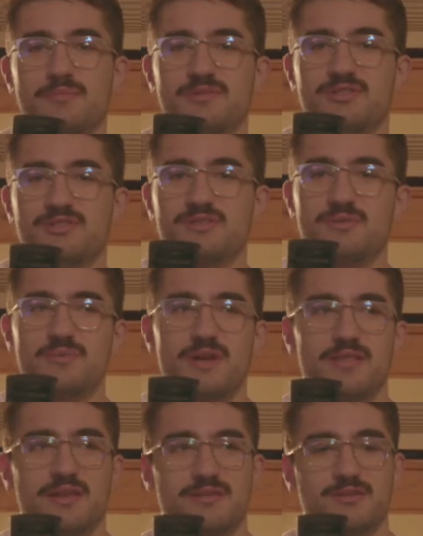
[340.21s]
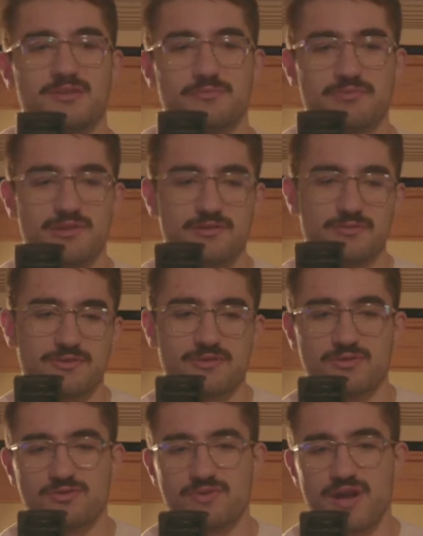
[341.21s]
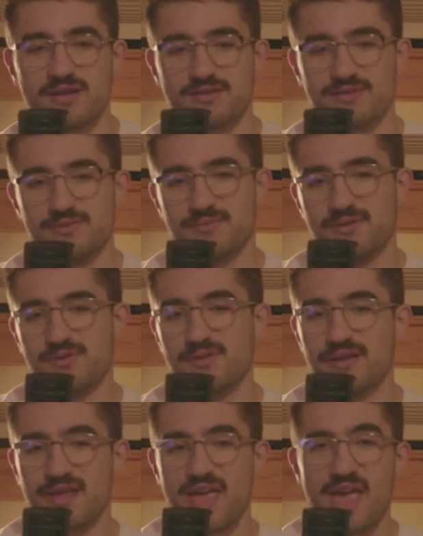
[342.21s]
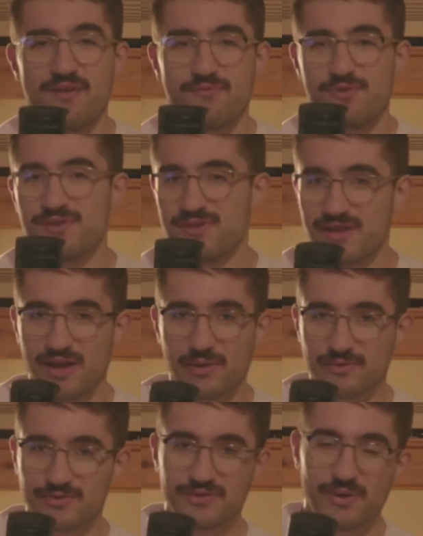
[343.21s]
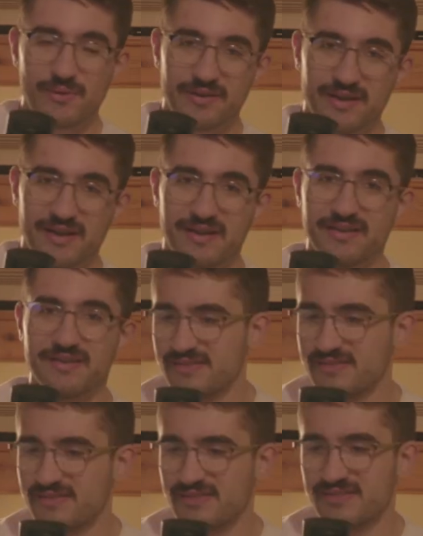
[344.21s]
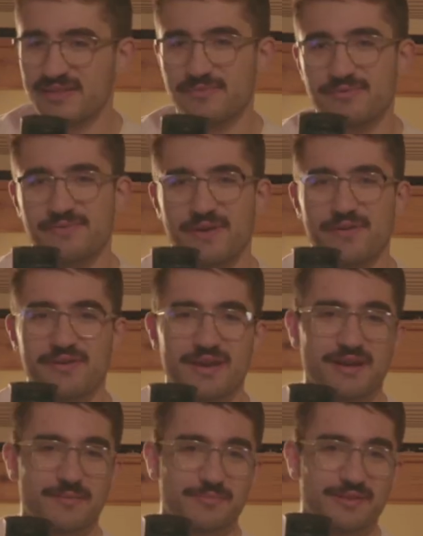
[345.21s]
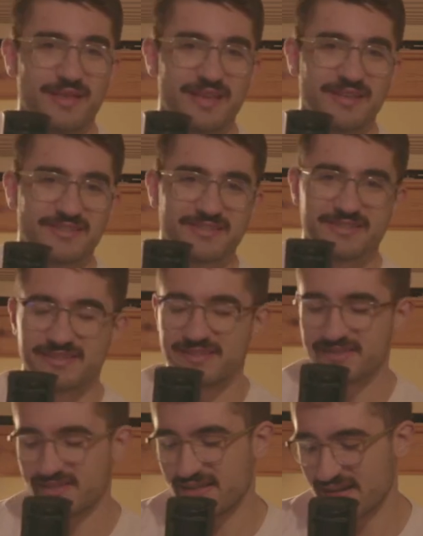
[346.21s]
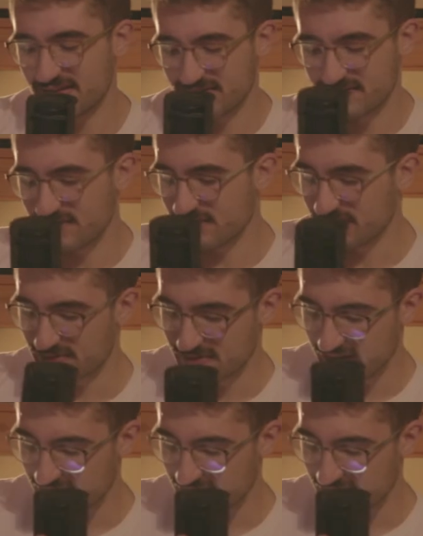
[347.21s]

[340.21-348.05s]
just the way like the sprinkles contrasted with like everything else going on. It just seems very out of place, and I just thought it looked kind of